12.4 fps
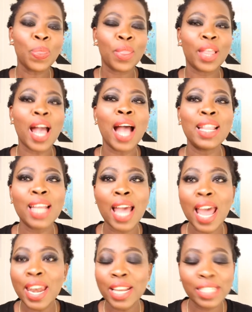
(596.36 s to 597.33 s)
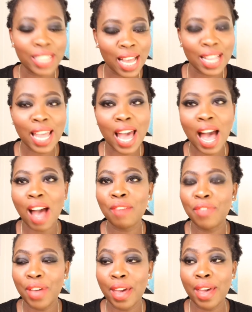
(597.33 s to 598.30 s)
And anytime they
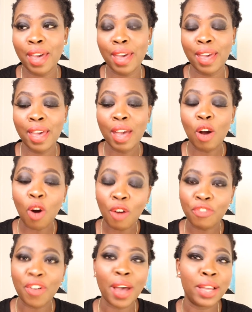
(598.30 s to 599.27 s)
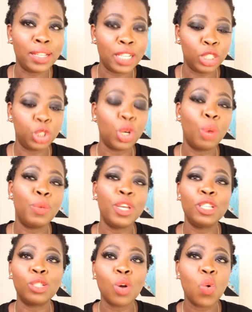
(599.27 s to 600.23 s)
have a offer in the shop,
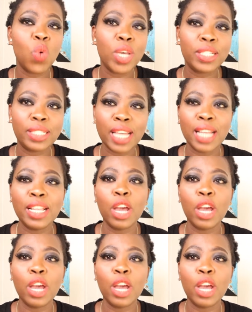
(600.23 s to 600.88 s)
is always there.